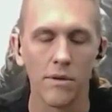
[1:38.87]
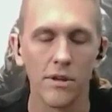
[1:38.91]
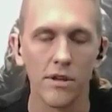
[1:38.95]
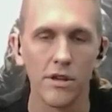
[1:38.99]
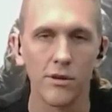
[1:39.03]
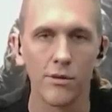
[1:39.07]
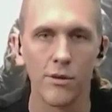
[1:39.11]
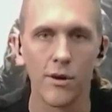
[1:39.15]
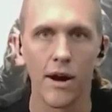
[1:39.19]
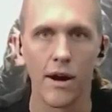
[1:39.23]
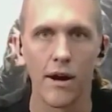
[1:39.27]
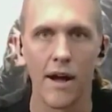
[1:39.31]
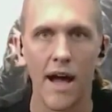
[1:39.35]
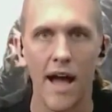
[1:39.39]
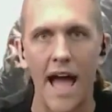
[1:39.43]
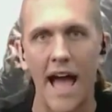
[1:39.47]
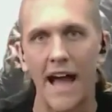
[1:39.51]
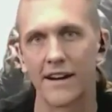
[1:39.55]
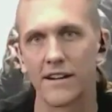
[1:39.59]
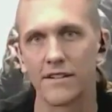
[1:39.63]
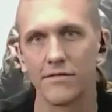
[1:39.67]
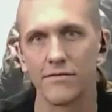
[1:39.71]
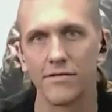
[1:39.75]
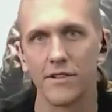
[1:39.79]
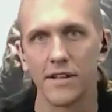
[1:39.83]
you will
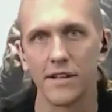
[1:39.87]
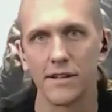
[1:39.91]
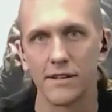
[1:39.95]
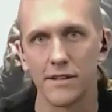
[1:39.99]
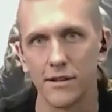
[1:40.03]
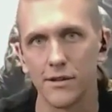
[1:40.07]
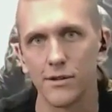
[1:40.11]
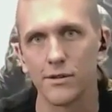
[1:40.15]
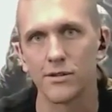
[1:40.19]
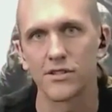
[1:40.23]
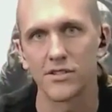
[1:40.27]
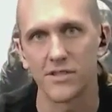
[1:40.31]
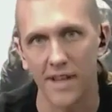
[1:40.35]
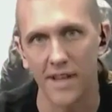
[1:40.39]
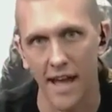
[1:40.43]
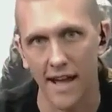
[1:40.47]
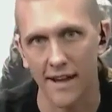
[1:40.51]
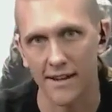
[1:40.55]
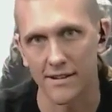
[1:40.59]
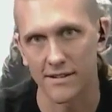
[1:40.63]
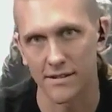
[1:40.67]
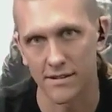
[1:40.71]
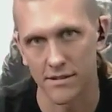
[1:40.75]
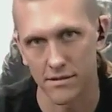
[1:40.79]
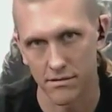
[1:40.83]
actively lose
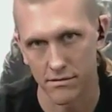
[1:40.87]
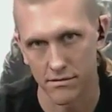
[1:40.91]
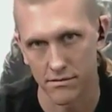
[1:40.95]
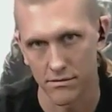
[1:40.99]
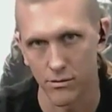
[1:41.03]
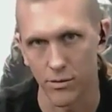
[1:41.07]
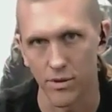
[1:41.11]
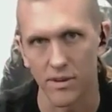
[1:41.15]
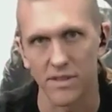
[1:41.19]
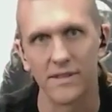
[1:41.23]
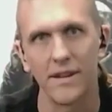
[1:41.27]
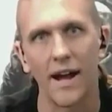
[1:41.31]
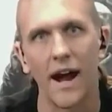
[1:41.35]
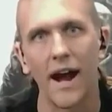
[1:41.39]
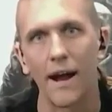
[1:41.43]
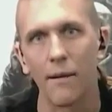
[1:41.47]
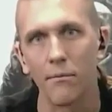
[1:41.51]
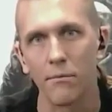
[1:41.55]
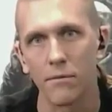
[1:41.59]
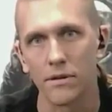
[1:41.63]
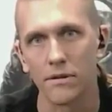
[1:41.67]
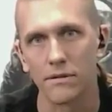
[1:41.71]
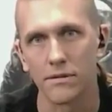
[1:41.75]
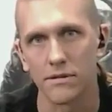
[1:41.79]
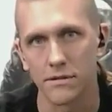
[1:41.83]
stacks with time.
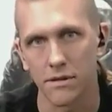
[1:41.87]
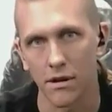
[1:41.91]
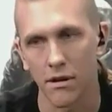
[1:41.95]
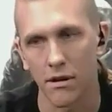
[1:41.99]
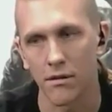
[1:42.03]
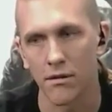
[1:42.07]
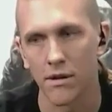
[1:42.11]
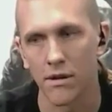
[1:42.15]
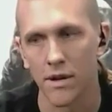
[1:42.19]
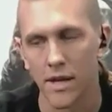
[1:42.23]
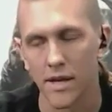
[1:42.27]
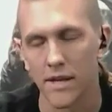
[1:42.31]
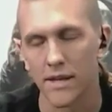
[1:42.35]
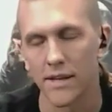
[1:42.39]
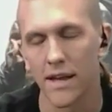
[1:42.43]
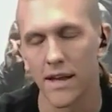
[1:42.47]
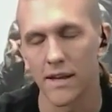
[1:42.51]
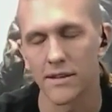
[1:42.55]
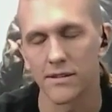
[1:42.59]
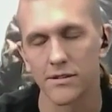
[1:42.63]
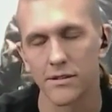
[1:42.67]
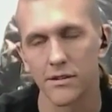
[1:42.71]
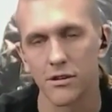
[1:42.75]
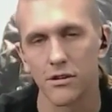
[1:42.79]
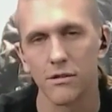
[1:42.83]
So
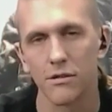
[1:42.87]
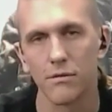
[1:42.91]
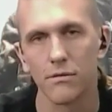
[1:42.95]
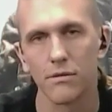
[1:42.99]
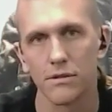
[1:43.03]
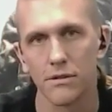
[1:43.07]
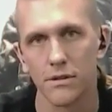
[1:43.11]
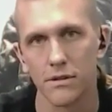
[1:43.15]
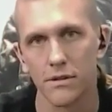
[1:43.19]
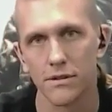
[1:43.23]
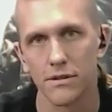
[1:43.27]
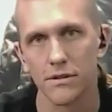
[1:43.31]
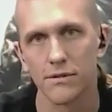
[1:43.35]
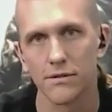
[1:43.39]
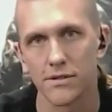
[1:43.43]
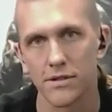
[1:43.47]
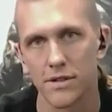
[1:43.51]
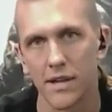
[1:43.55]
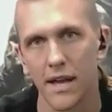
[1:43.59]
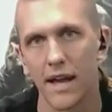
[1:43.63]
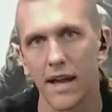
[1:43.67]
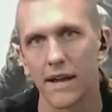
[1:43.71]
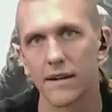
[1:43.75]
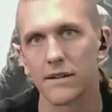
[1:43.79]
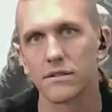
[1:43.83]
yes, you'll lose
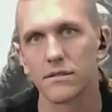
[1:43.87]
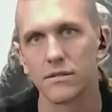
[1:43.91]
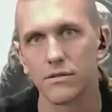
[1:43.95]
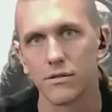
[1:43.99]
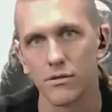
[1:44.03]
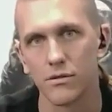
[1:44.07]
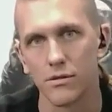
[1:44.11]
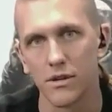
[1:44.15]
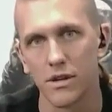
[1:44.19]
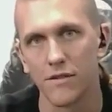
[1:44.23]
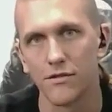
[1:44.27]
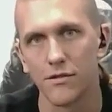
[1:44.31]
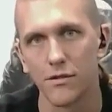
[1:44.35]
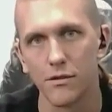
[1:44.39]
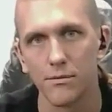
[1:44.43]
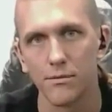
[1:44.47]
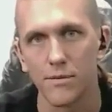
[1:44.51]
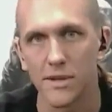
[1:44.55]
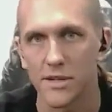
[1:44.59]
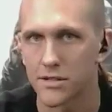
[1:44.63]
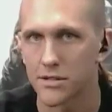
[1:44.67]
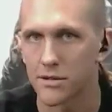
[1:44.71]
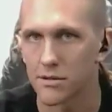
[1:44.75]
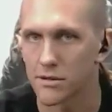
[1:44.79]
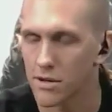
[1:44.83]
stacks if you
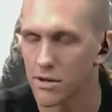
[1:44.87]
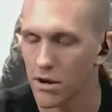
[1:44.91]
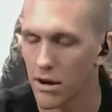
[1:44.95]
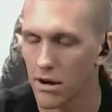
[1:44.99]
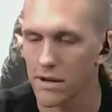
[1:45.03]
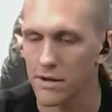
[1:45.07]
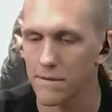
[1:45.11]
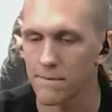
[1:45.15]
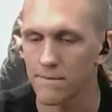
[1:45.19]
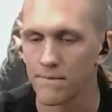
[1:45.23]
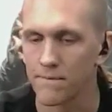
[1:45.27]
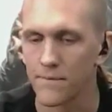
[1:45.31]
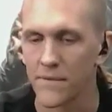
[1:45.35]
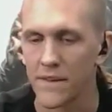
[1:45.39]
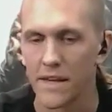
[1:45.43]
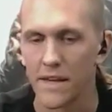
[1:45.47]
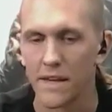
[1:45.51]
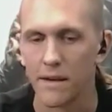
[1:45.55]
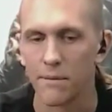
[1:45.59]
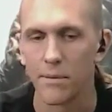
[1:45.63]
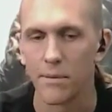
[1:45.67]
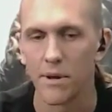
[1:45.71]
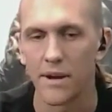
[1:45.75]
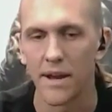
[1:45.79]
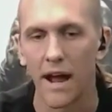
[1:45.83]
miss your target,
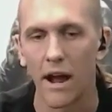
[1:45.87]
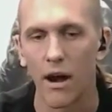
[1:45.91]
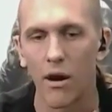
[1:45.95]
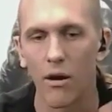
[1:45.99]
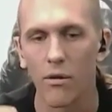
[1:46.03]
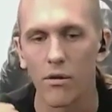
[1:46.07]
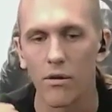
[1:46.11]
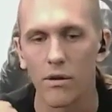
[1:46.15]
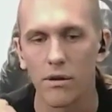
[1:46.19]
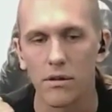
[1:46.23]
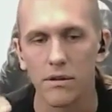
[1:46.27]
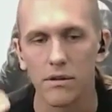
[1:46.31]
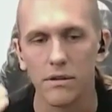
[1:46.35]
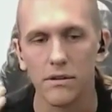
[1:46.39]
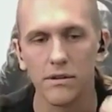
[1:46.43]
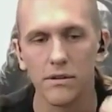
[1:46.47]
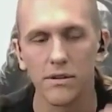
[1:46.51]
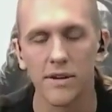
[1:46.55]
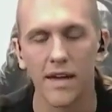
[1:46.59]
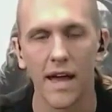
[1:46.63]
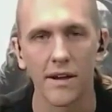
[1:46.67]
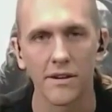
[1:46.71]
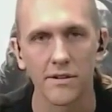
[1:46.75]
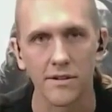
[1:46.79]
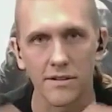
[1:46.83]
but now you
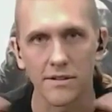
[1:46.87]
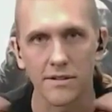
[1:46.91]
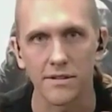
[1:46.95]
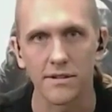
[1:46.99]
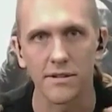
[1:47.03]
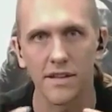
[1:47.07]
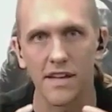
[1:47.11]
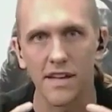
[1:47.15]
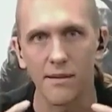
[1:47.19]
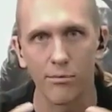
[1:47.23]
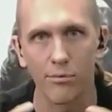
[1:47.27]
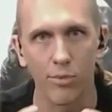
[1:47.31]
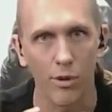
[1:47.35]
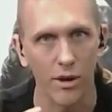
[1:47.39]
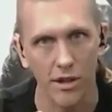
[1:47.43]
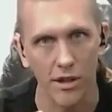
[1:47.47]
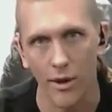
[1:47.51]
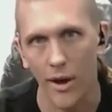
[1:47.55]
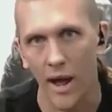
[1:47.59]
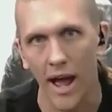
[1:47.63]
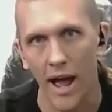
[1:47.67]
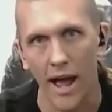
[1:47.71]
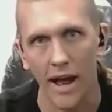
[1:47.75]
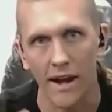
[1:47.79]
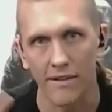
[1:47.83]
can't just keep what you
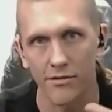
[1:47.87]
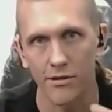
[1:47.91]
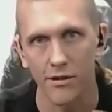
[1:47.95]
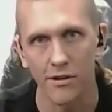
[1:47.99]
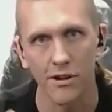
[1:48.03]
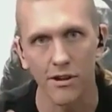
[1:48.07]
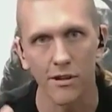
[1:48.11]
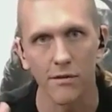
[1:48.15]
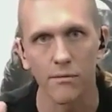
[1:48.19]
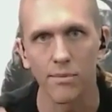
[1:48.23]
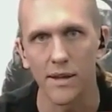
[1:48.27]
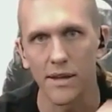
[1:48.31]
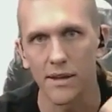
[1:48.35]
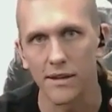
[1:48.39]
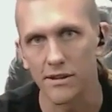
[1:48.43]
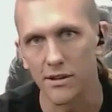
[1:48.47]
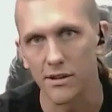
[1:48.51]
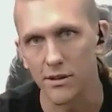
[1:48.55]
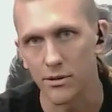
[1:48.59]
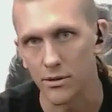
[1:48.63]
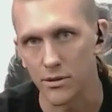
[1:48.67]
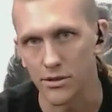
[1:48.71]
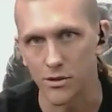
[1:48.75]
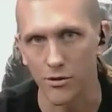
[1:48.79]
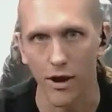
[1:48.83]
had. If you're EMP'd,
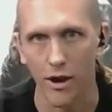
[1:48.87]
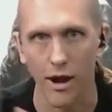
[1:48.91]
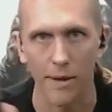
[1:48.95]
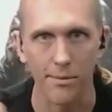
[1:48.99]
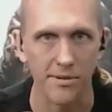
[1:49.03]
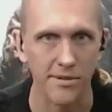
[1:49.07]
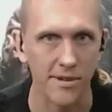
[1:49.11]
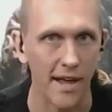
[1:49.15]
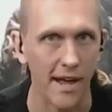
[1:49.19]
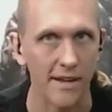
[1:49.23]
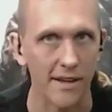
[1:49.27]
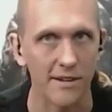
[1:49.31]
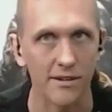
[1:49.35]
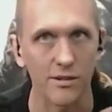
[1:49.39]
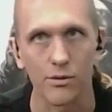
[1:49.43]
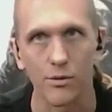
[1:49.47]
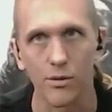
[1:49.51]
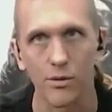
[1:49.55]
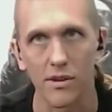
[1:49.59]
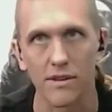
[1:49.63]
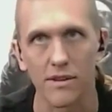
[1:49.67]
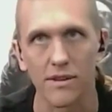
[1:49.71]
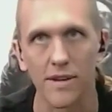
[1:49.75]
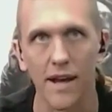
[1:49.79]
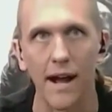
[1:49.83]
you'll drop stacks
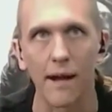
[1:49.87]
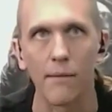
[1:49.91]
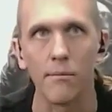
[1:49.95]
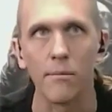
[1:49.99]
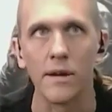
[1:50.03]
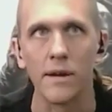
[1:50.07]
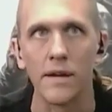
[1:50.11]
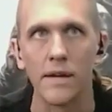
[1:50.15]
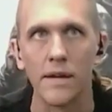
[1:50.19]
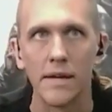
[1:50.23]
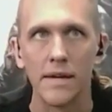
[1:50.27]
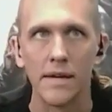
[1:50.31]
with time.